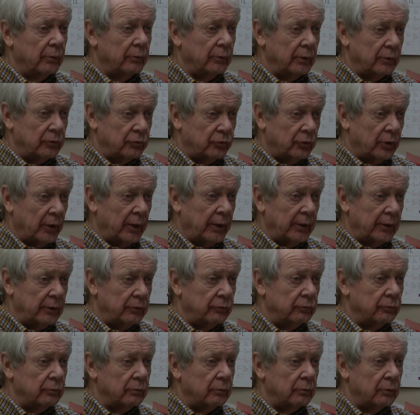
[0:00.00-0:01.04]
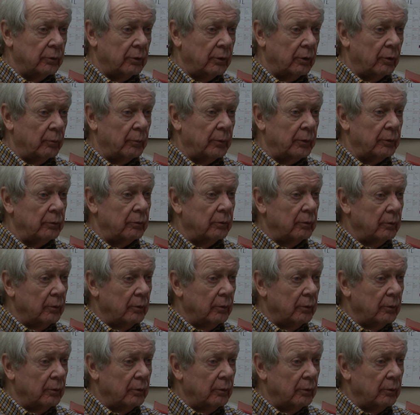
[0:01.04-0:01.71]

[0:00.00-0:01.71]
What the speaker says: that stays. But